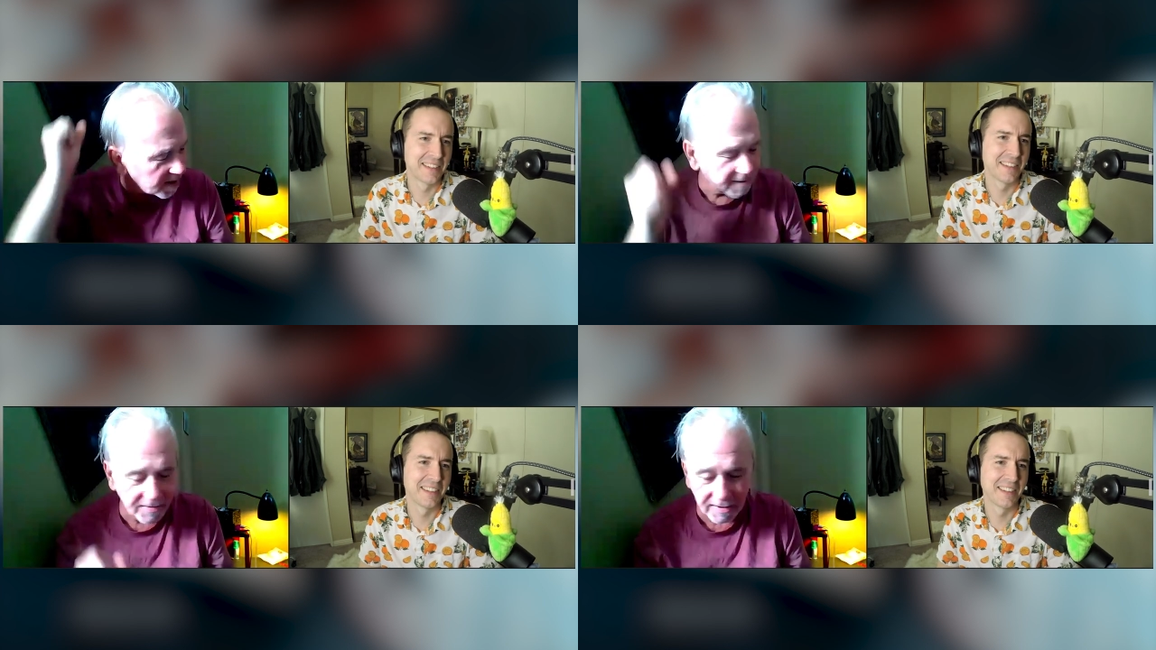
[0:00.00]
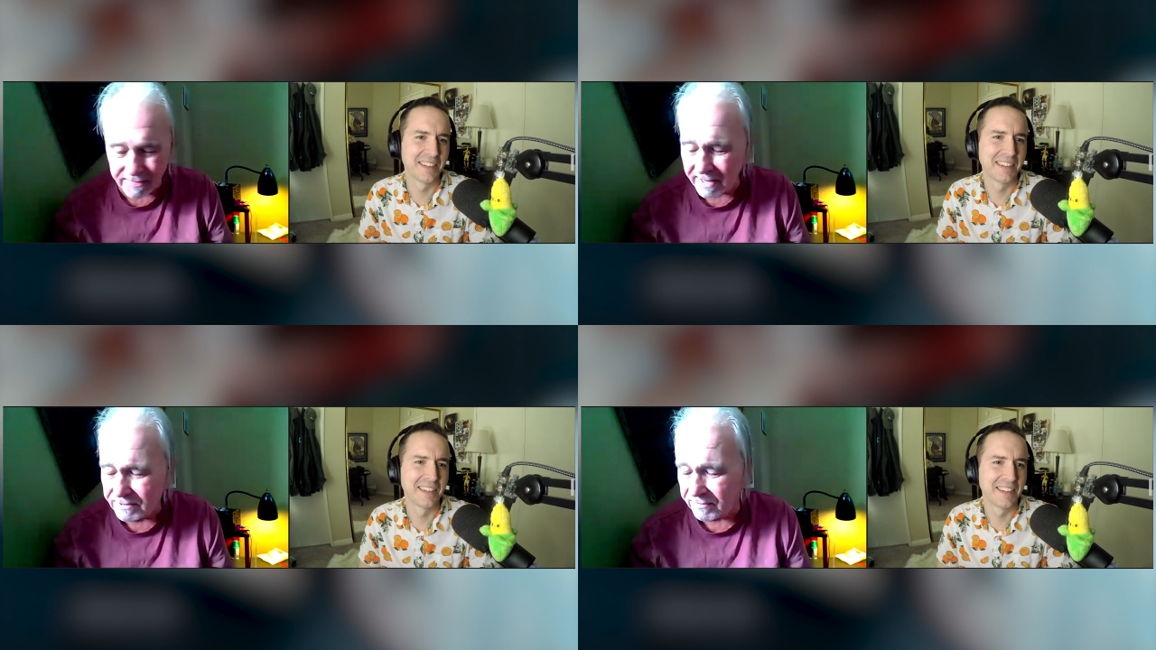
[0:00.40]
Speaker 1: I thought
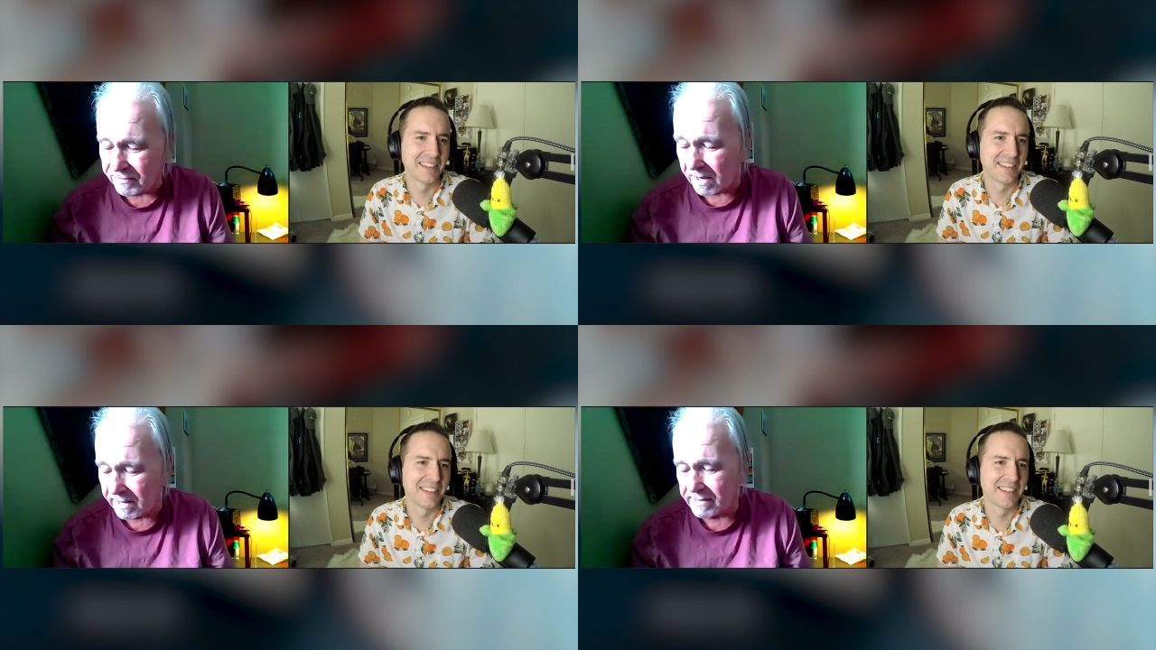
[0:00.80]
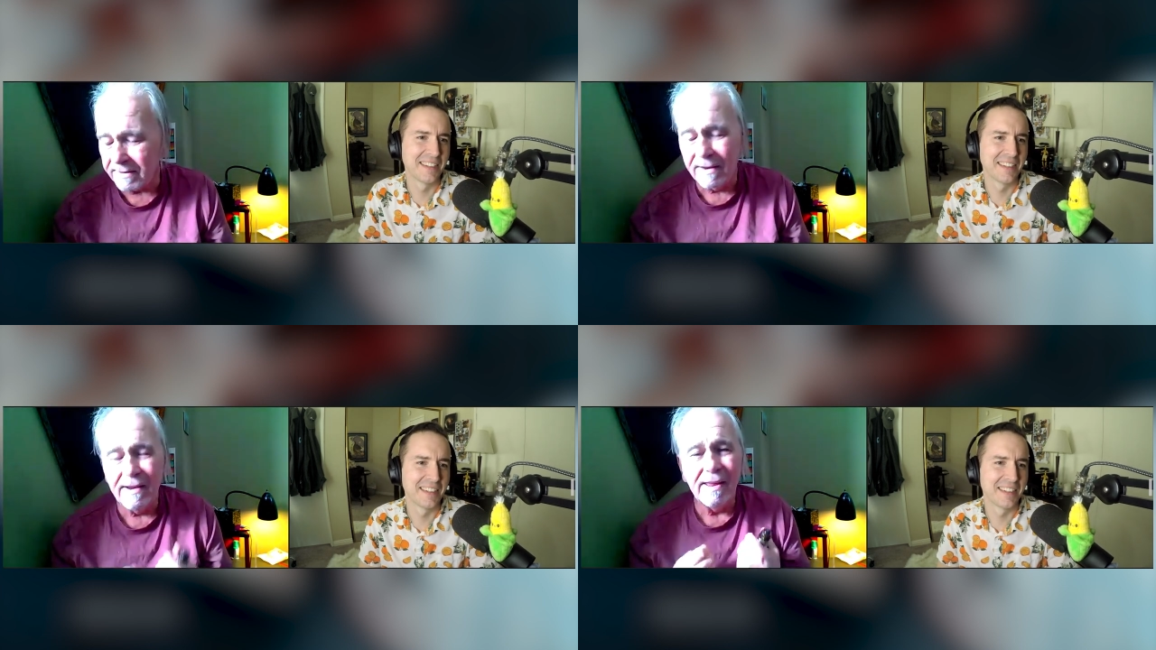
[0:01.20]
that's fine,
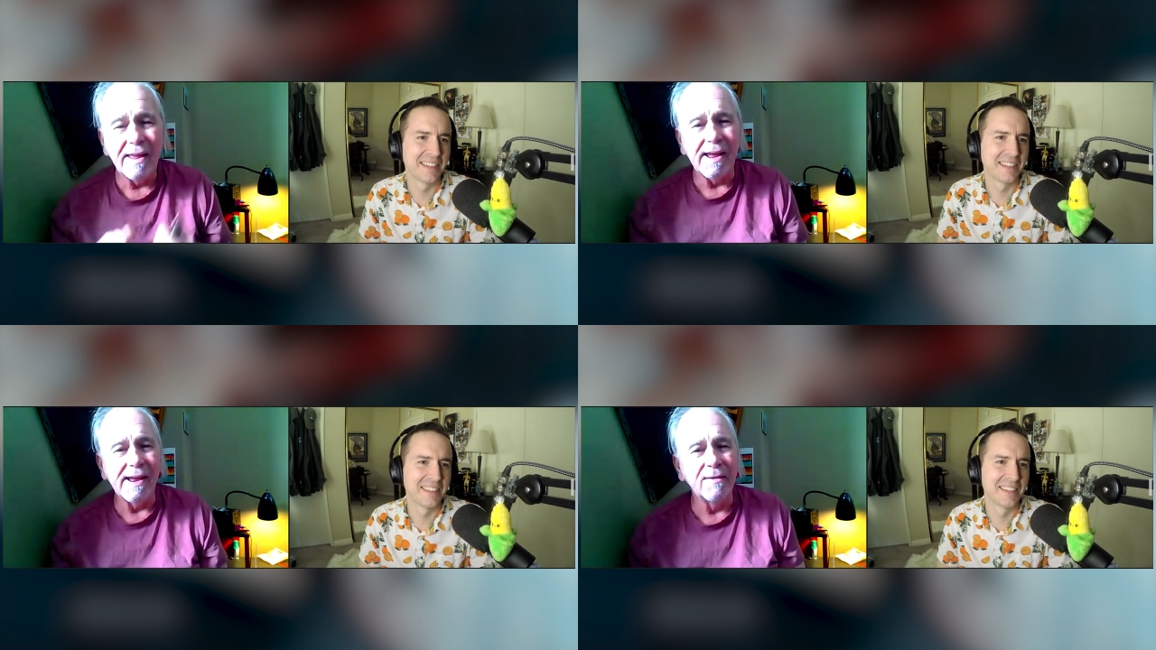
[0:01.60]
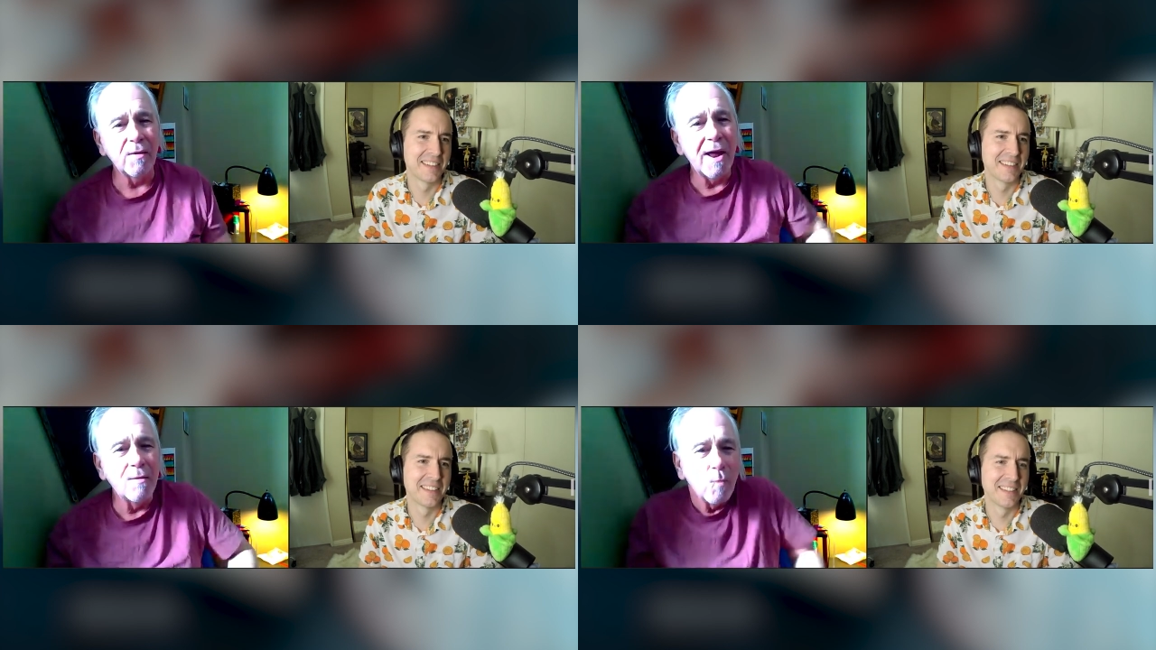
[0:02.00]
and
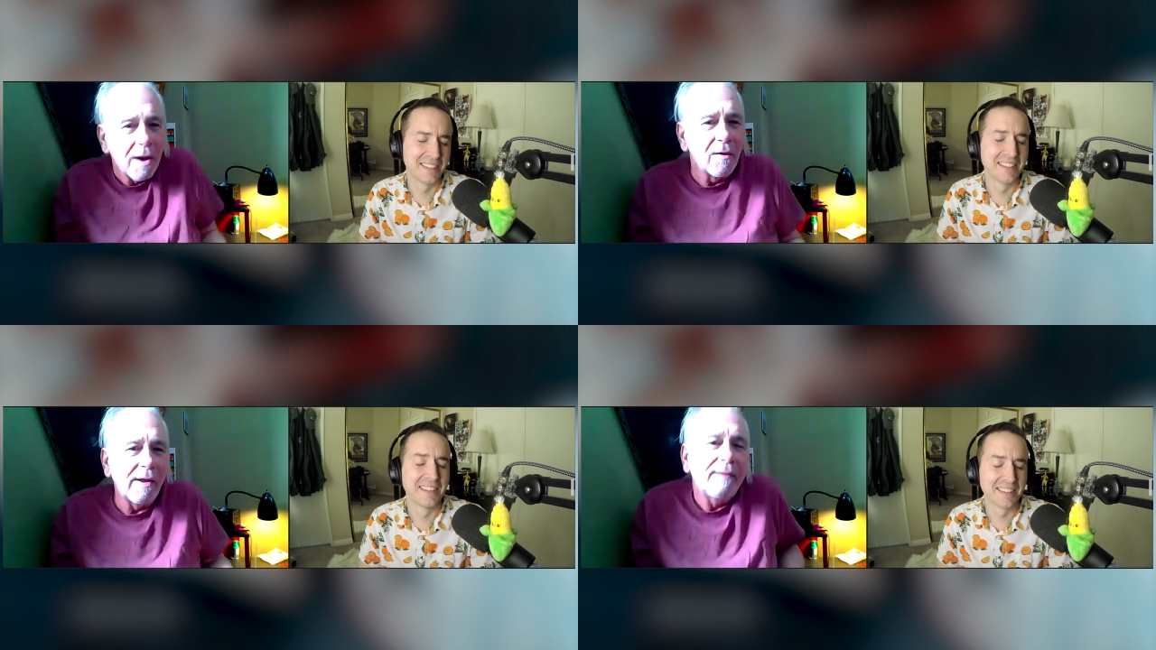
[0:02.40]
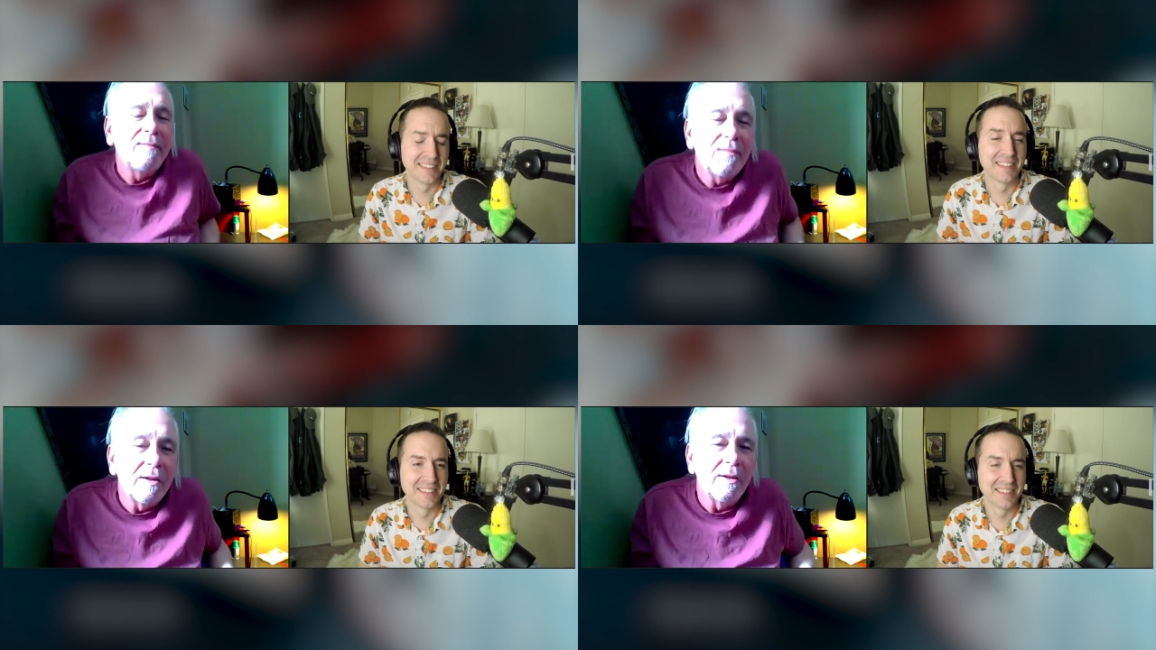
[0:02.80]
and
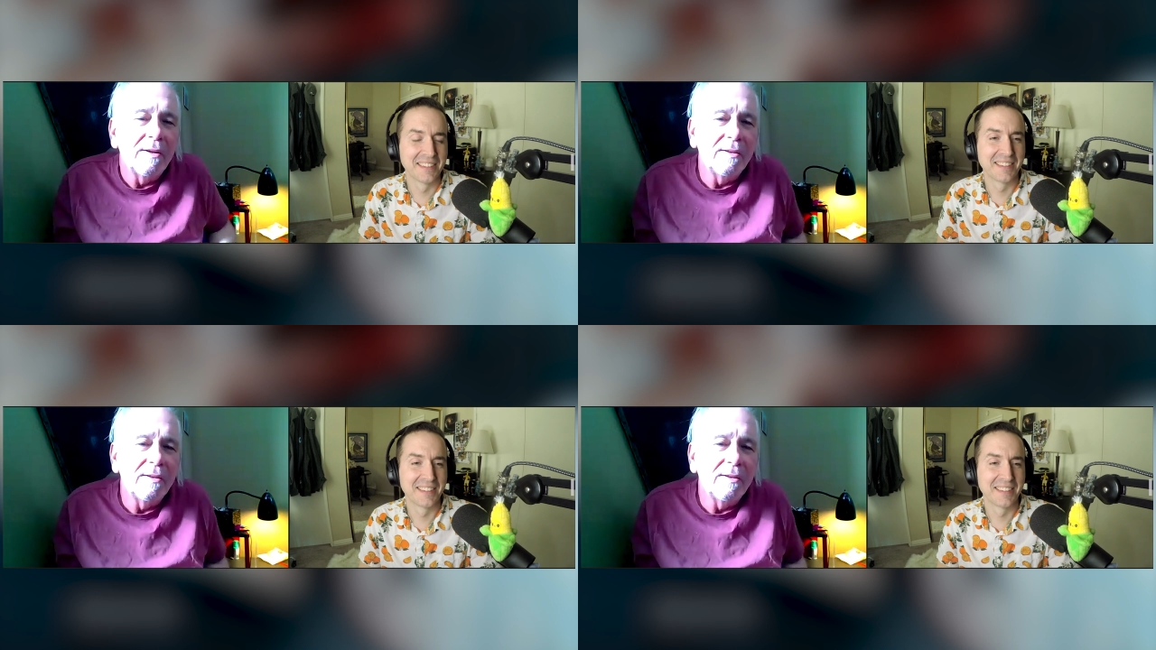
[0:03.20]
wearing uh,